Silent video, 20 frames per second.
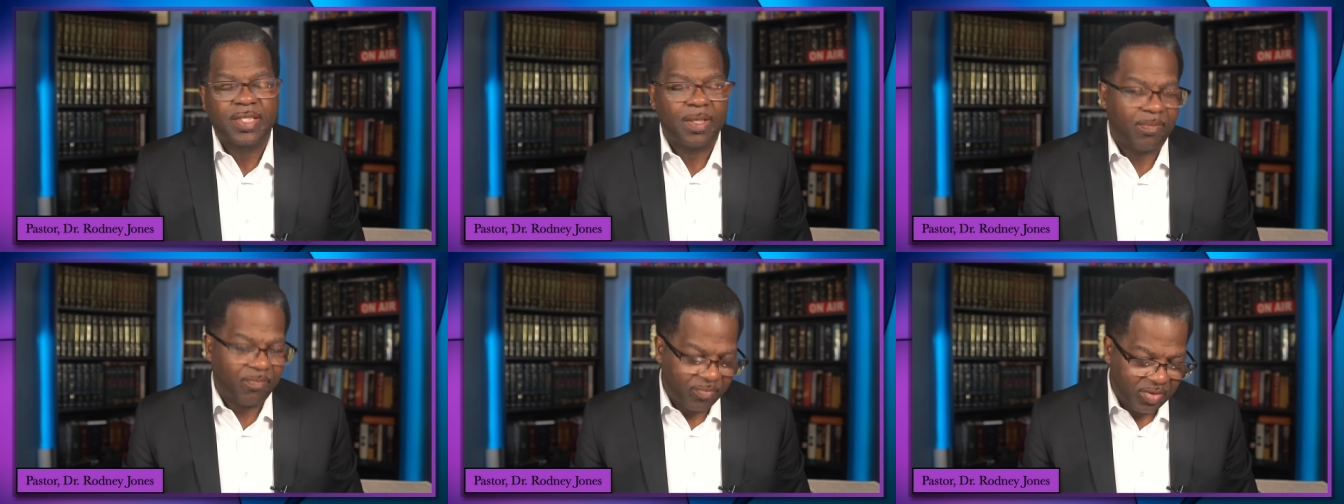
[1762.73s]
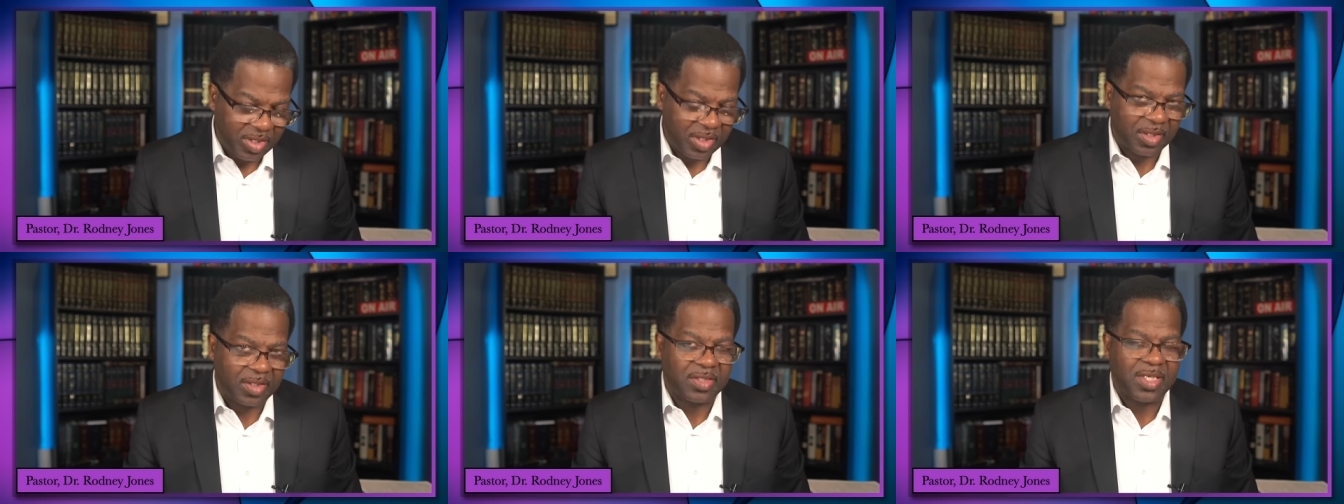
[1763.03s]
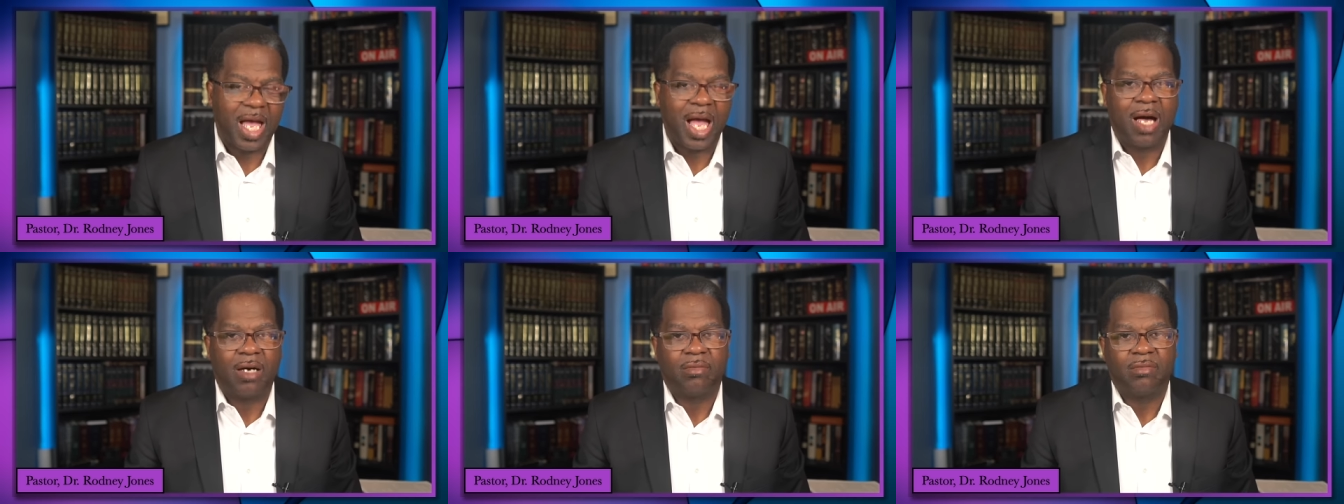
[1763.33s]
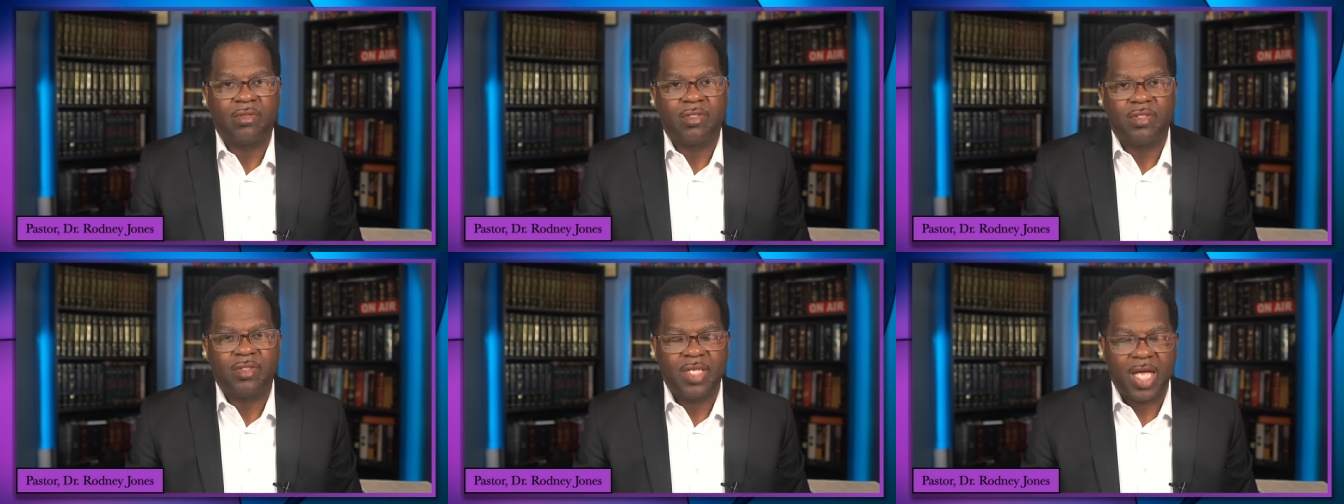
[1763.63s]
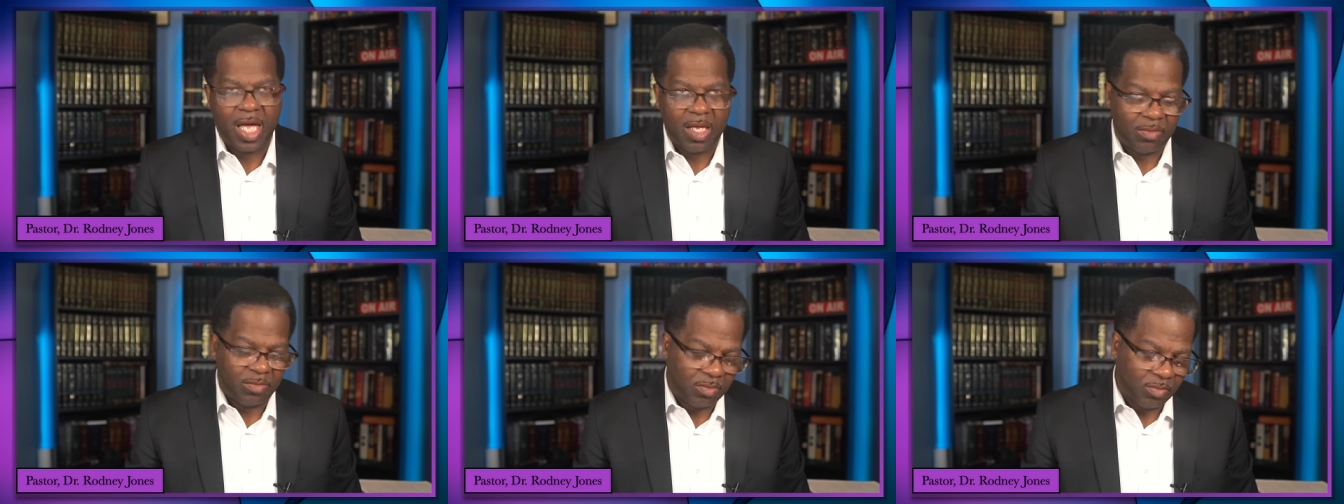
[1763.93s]
some things out
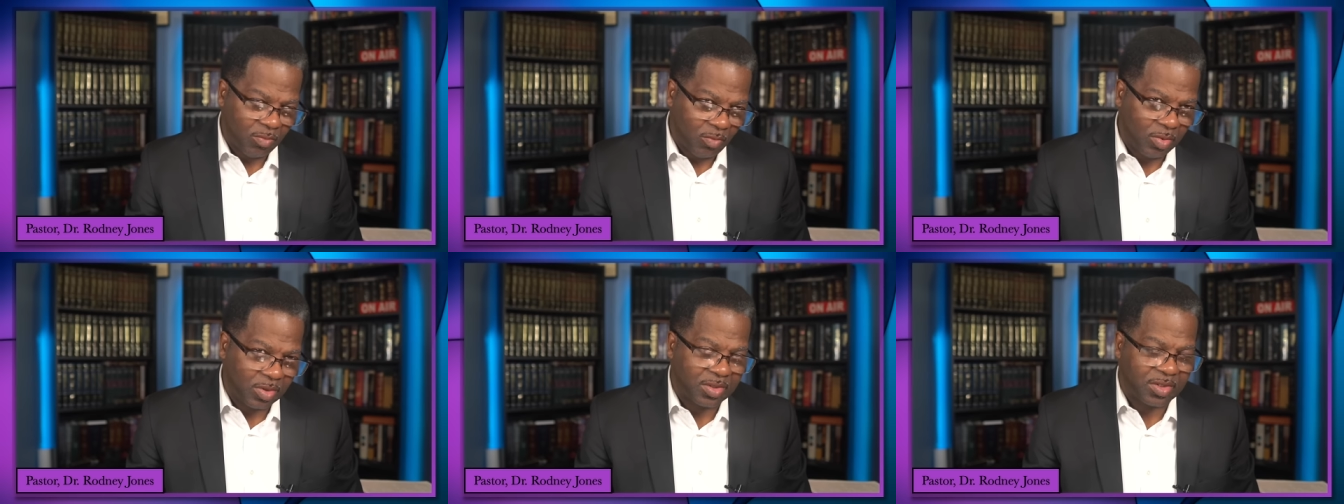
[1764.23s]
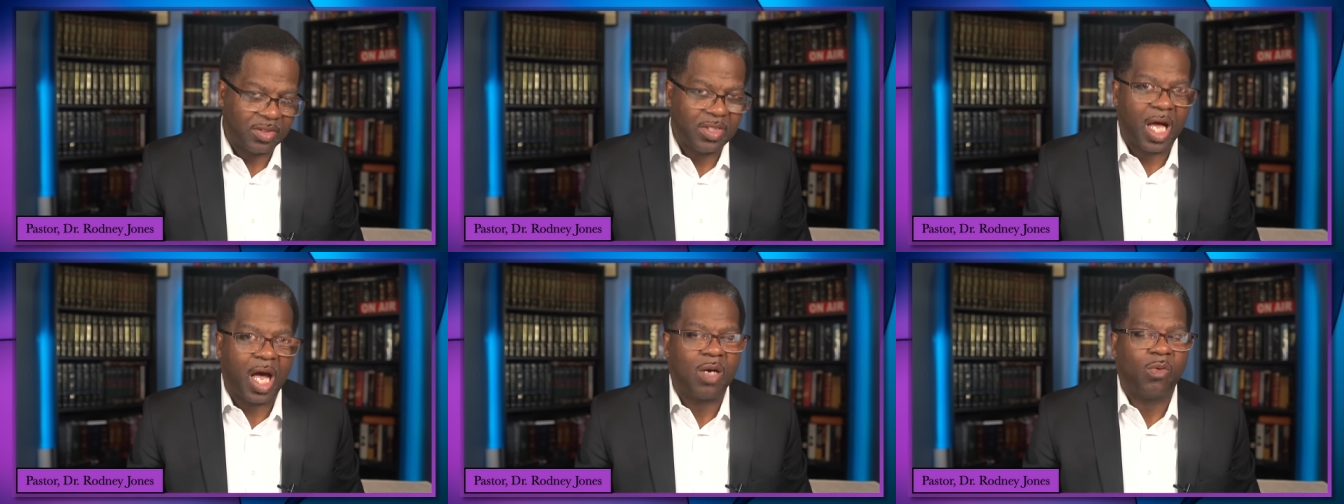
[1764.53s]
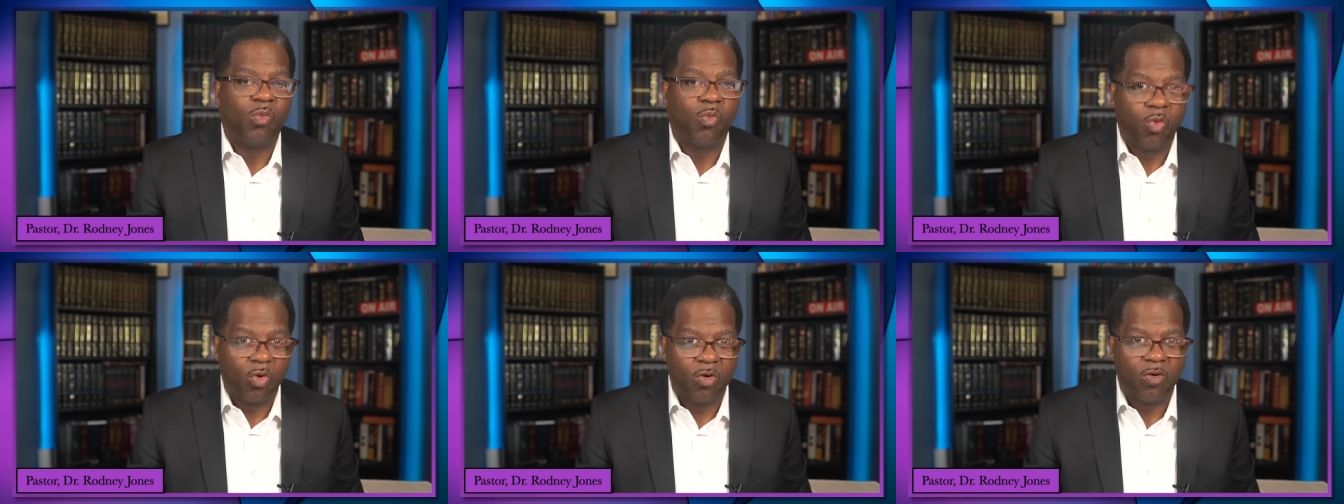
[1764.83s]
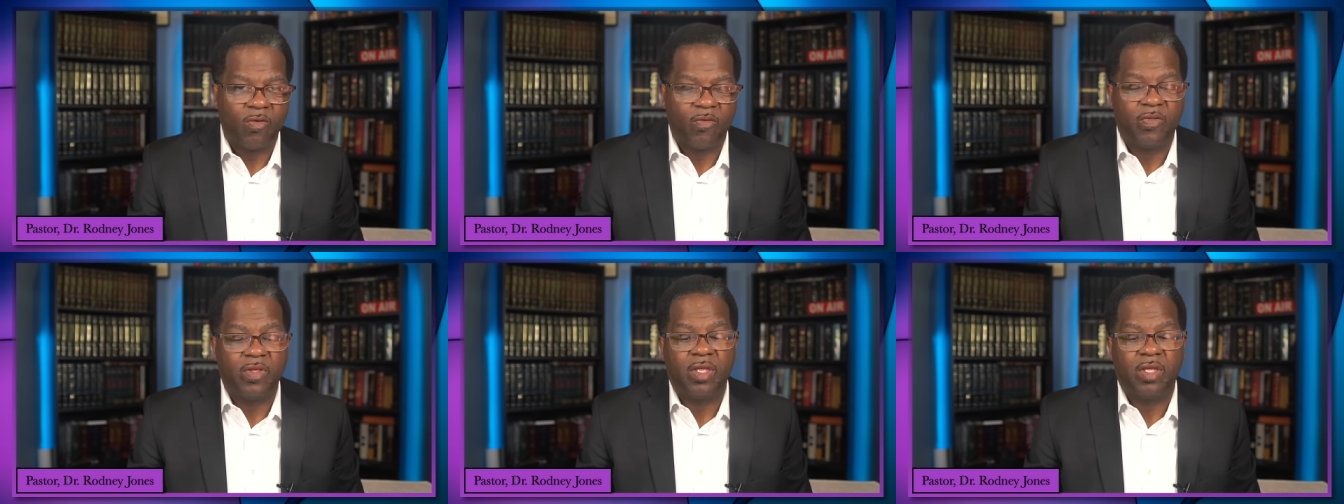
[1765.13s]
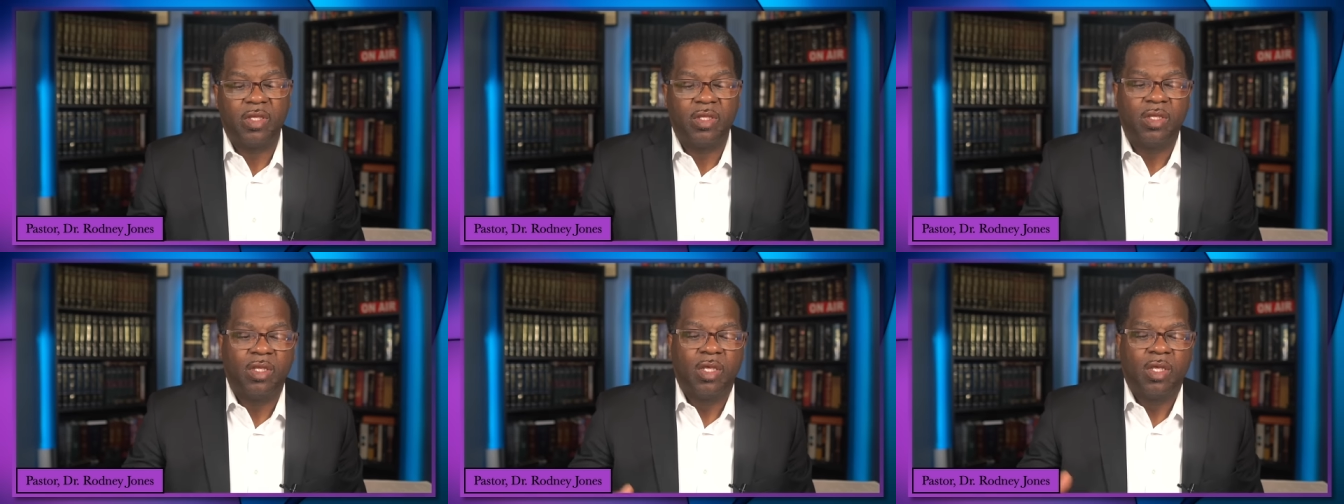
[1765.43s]
that was not
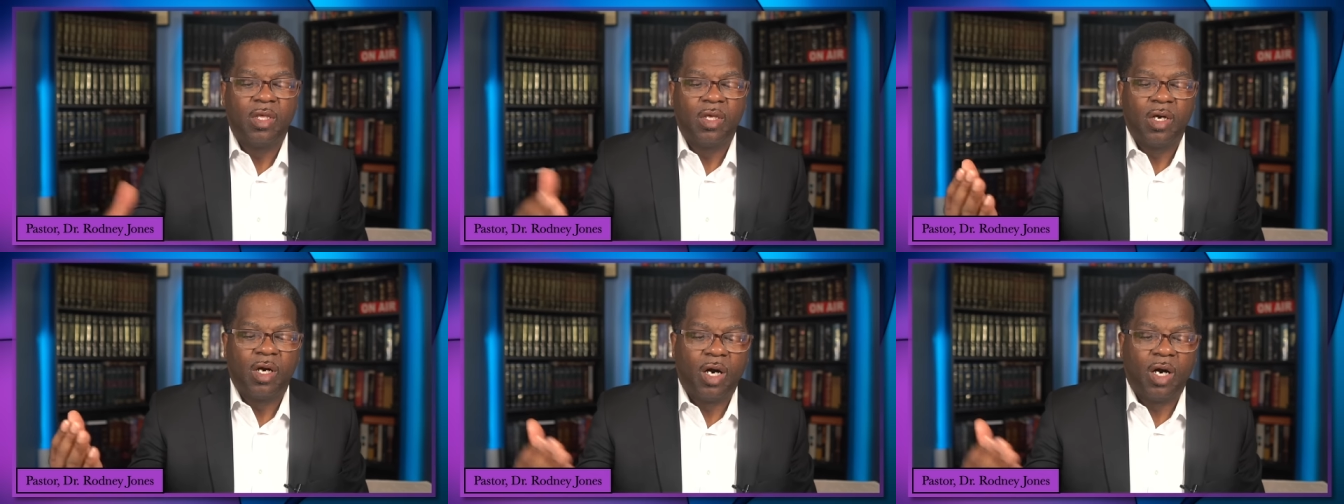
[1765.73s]
worthy